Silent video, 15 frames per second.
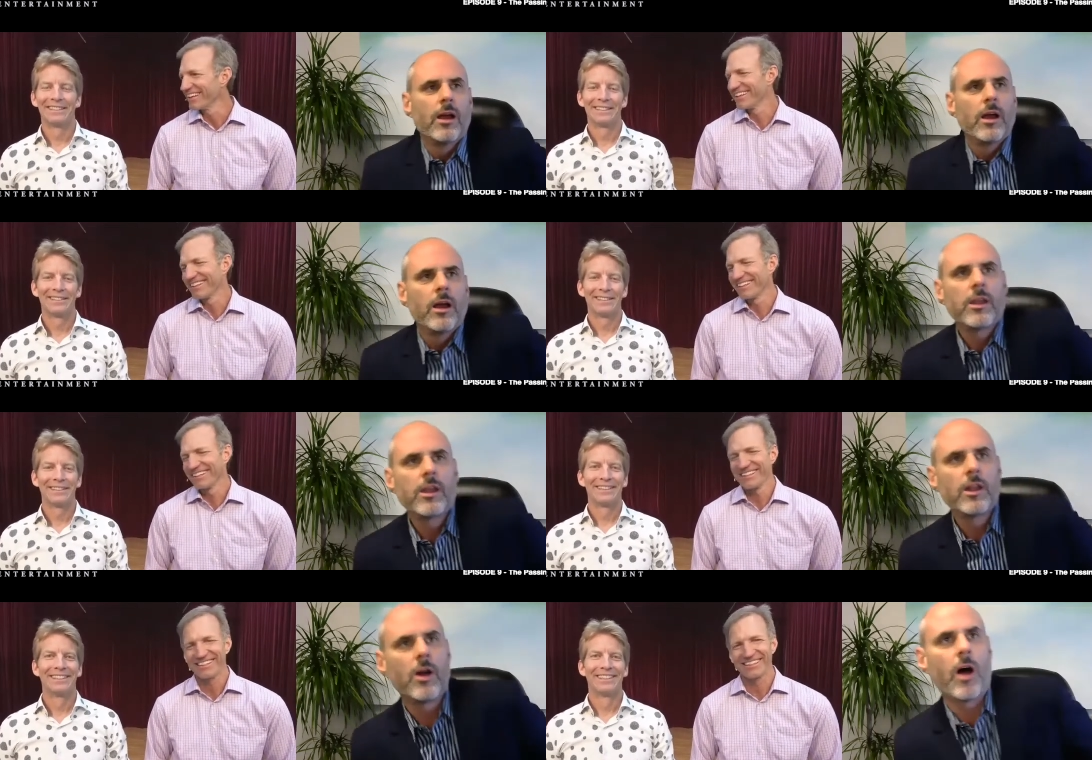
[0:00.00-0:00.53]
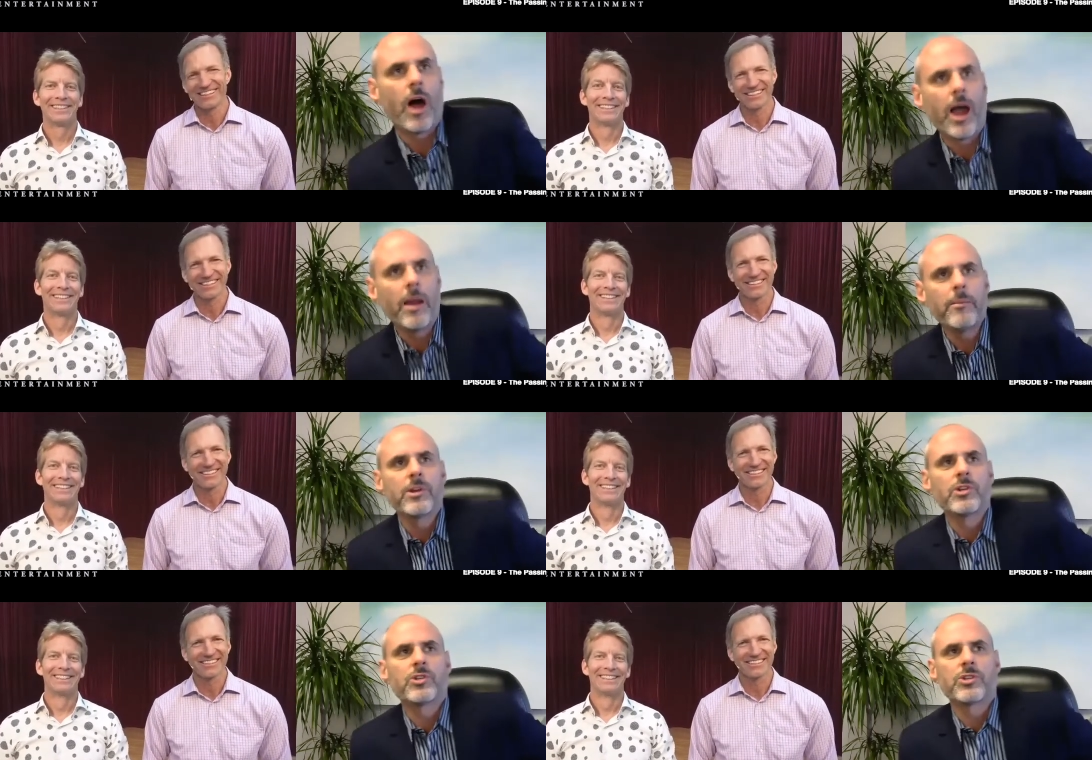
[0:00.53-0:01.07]
Speaker 1: you know, I'm
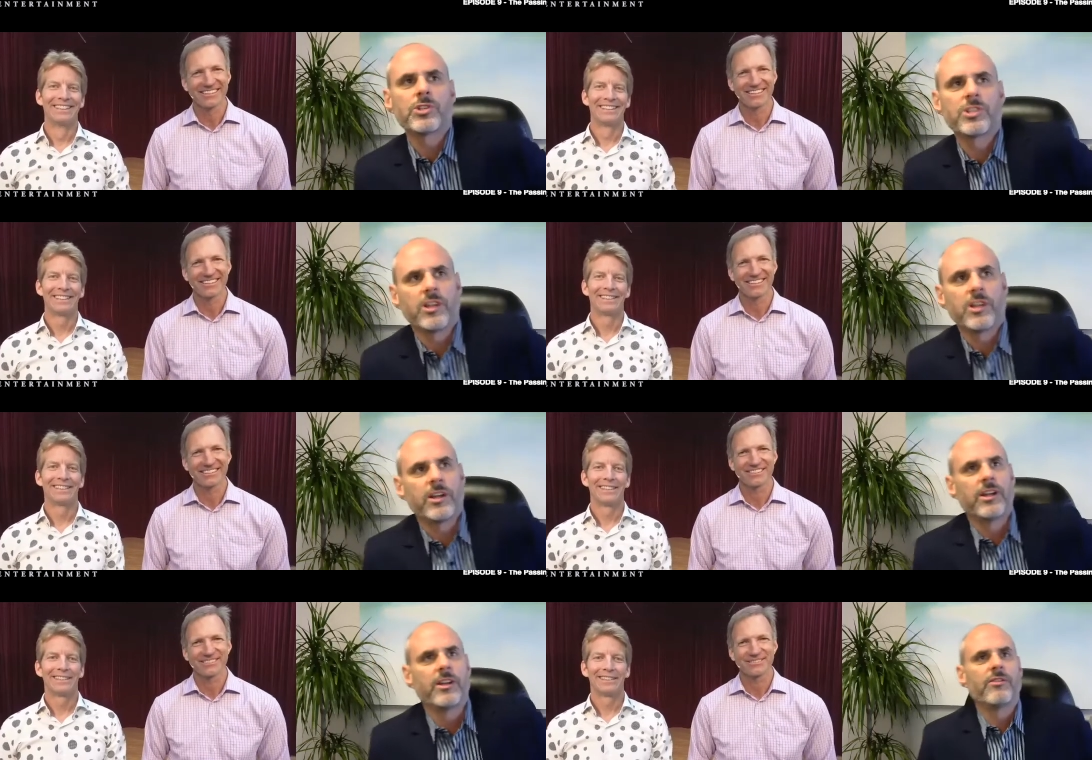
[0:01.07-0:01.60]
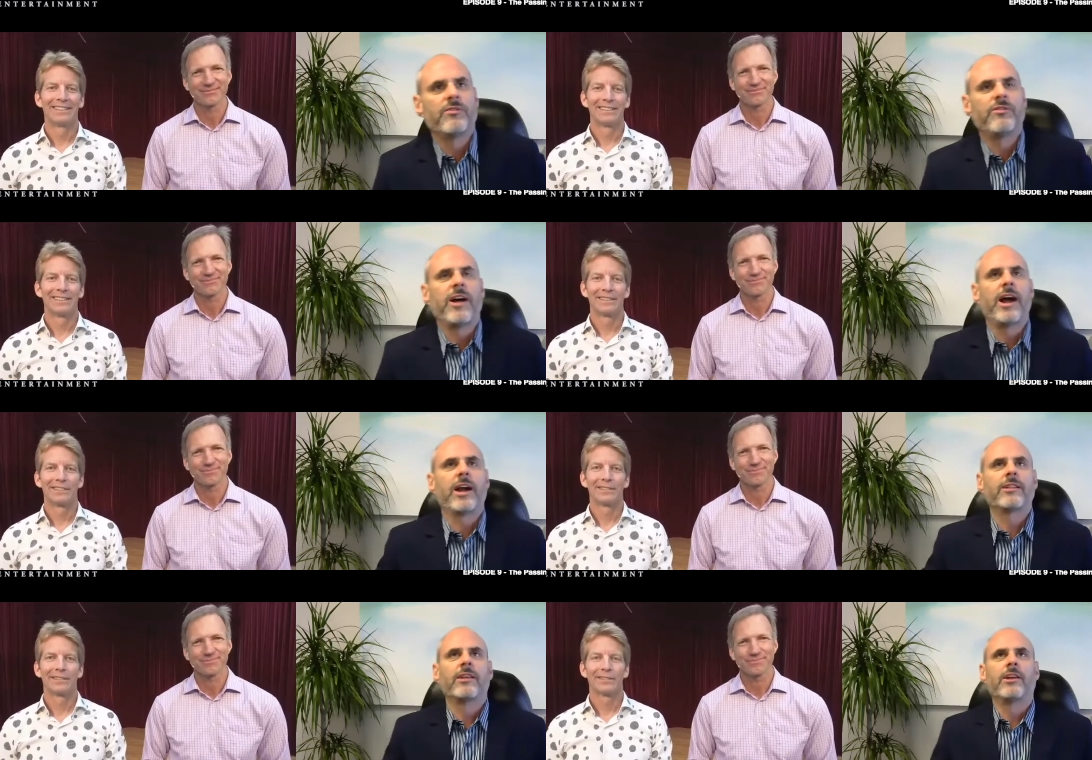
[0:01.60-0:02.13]
interested in the
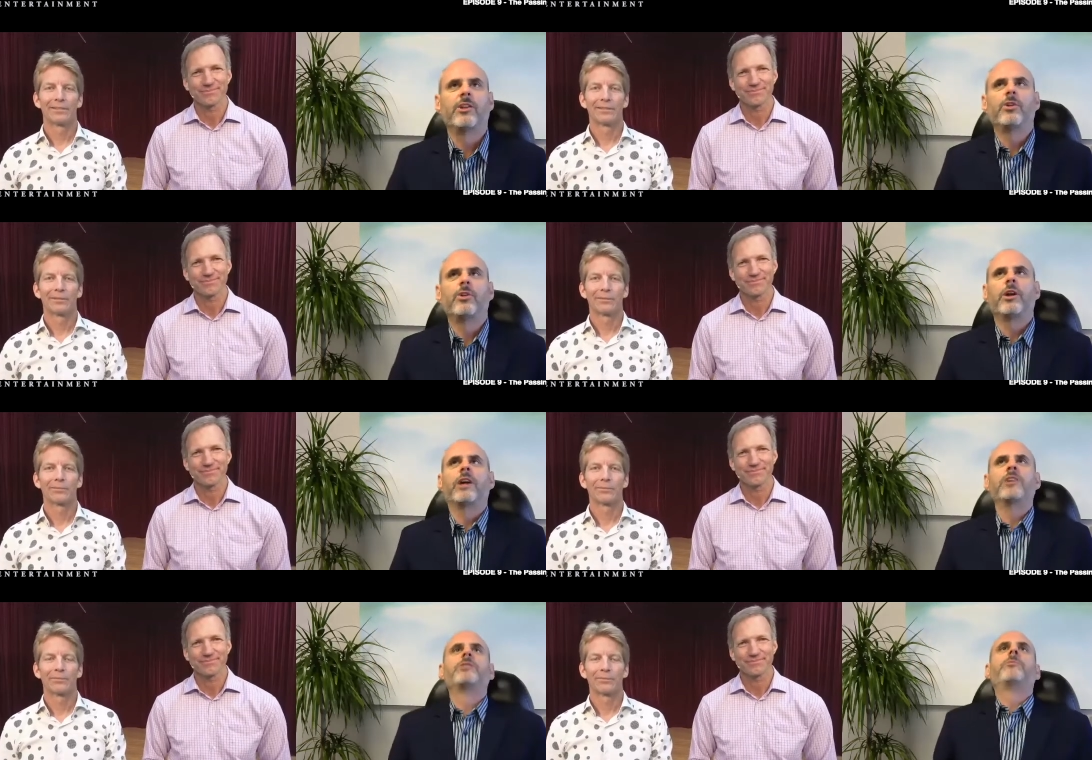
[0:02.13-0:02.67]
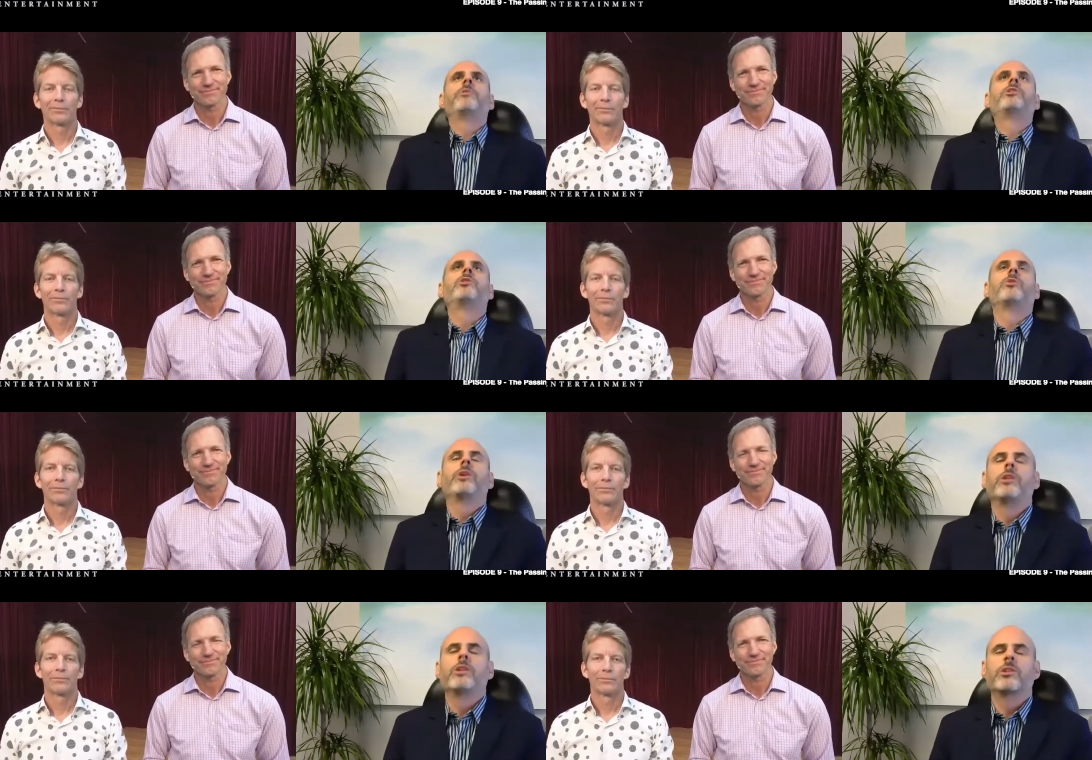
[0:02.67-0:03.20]
fact that you guys have been
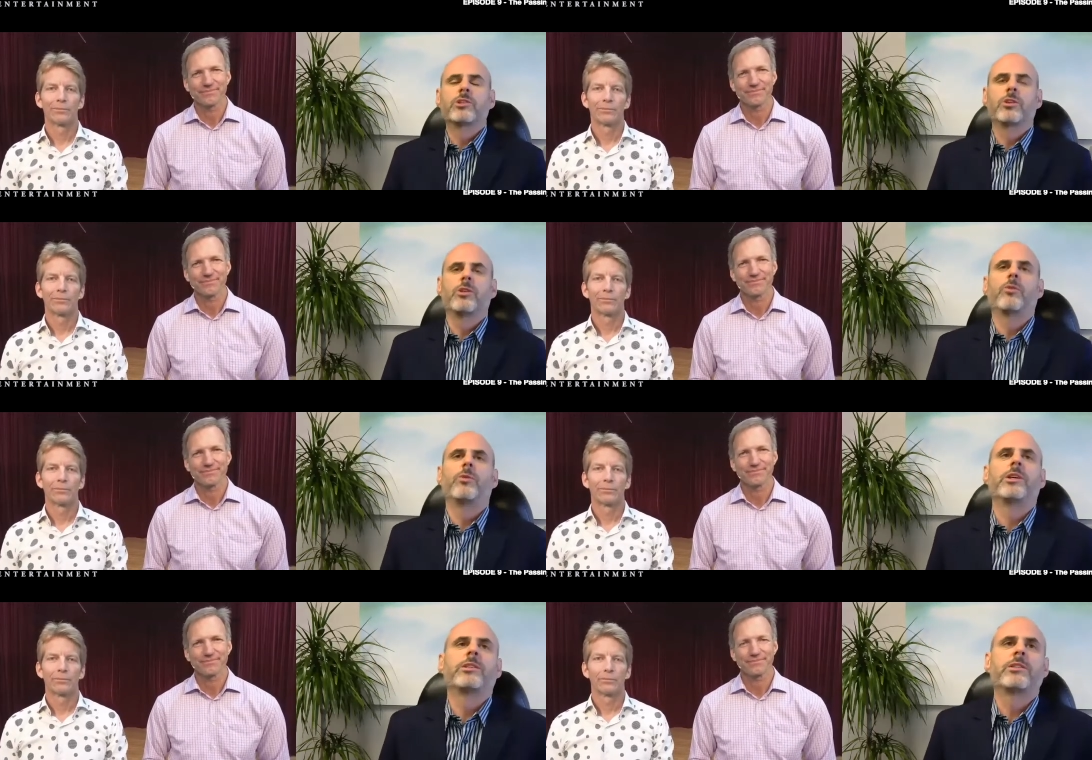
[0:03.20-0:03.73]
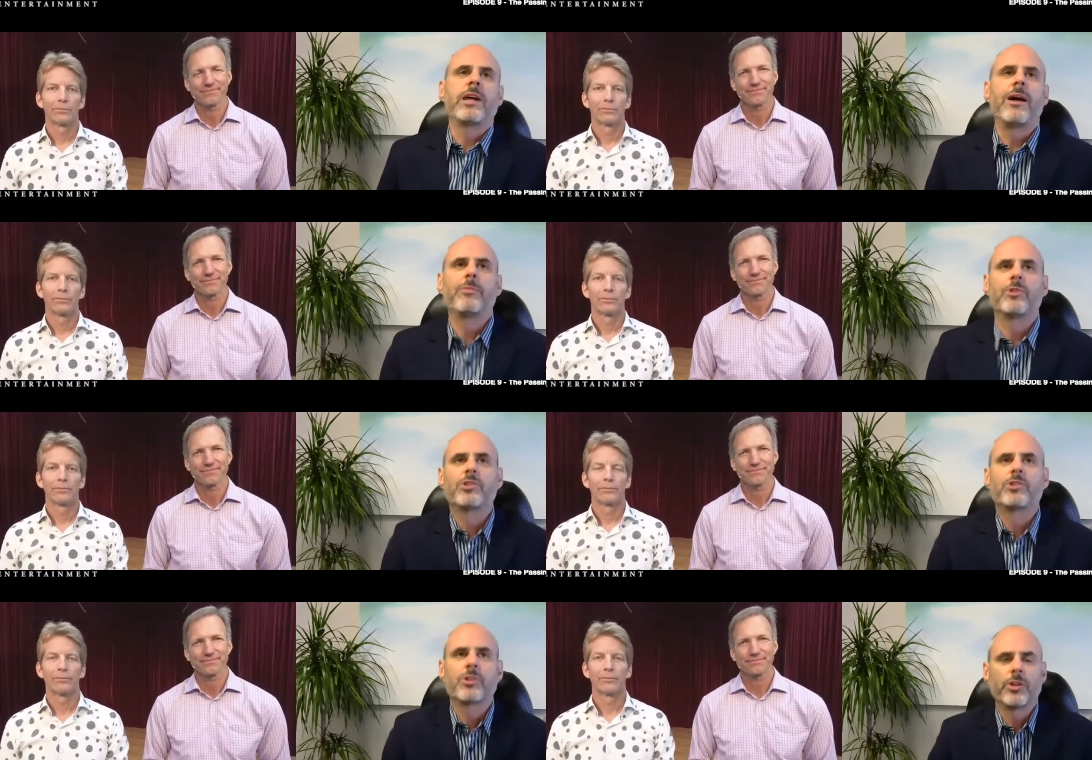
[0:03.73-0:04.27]
doing this. You know, we established
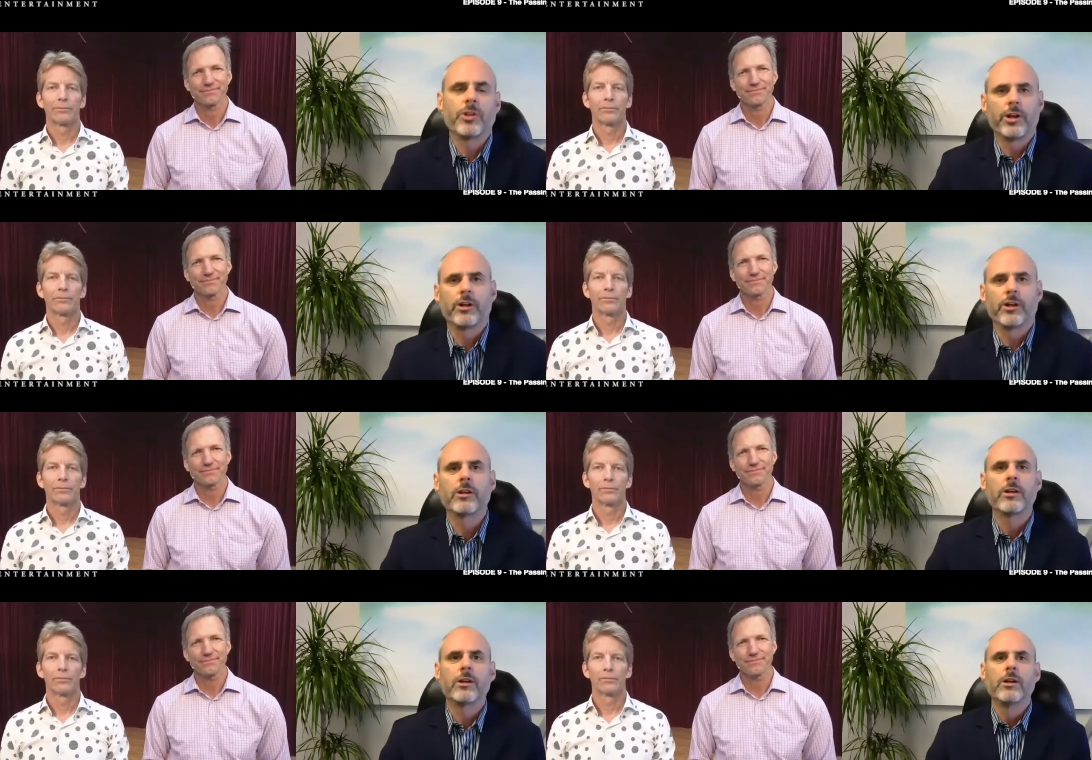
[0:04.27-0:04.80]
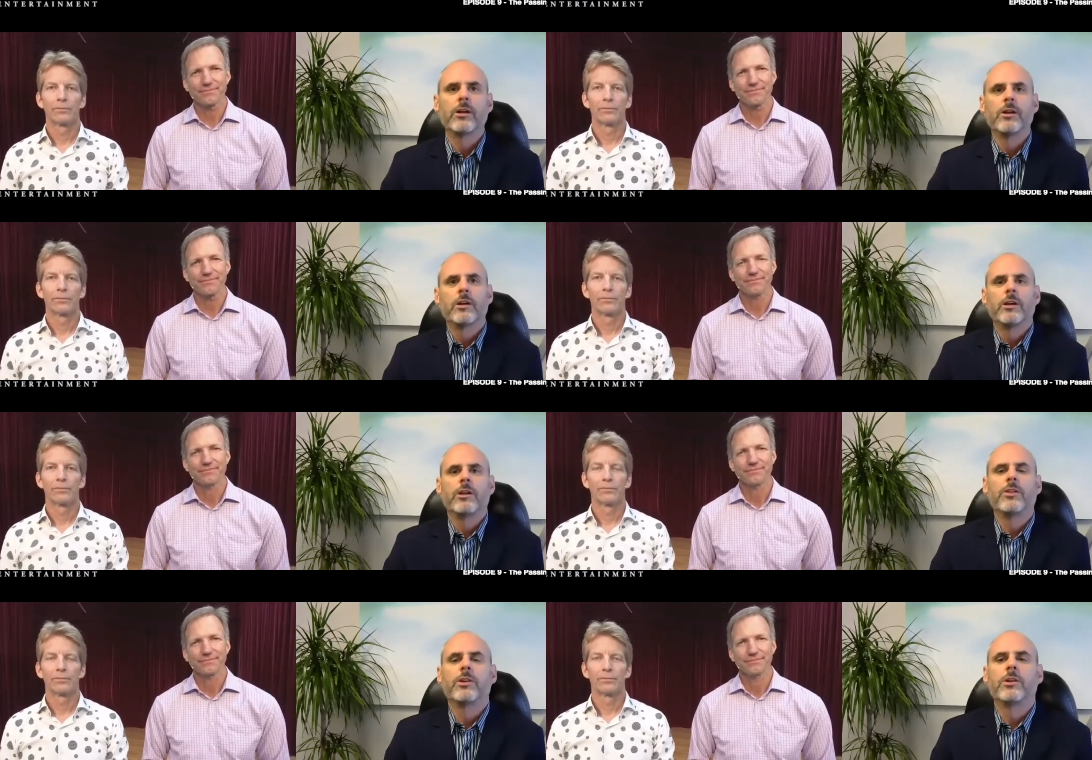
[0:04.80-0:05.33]
earlier in
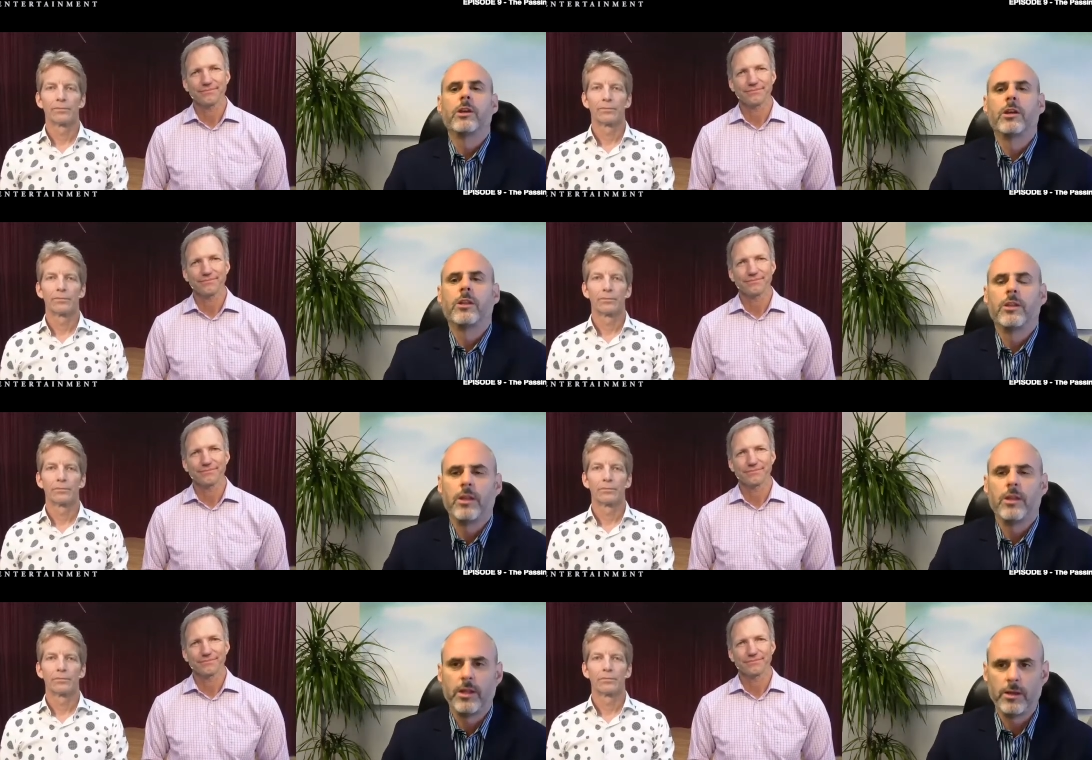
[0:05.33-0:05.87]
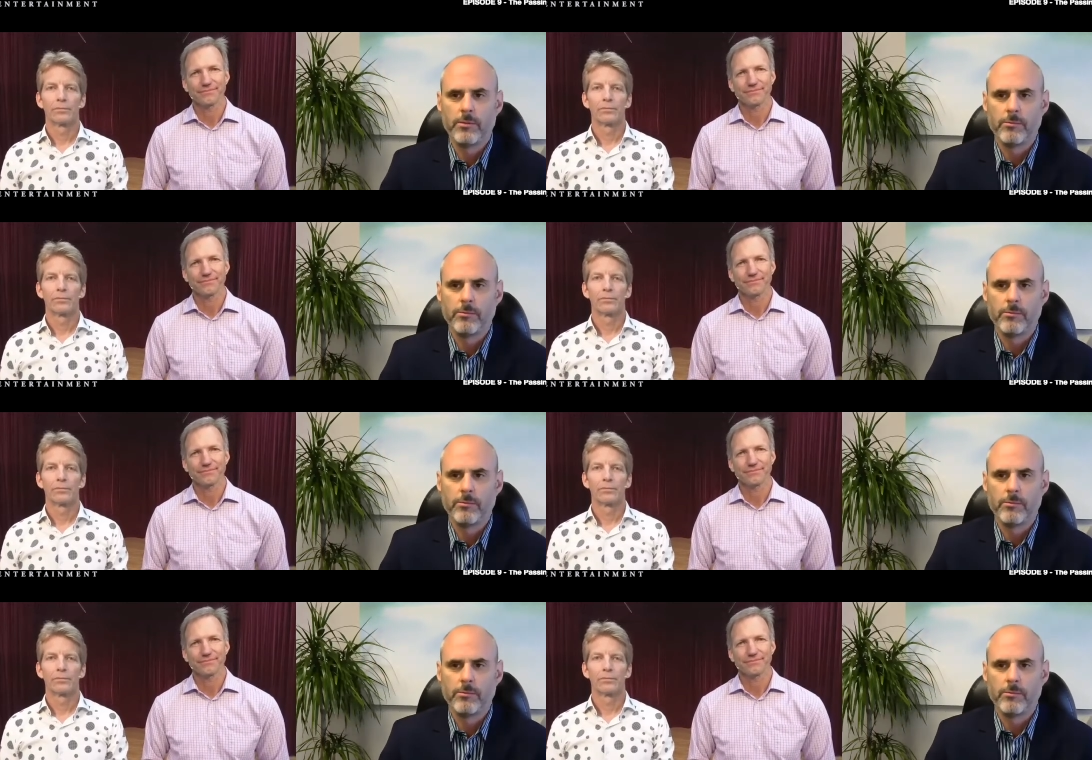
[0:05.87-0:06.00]
the in the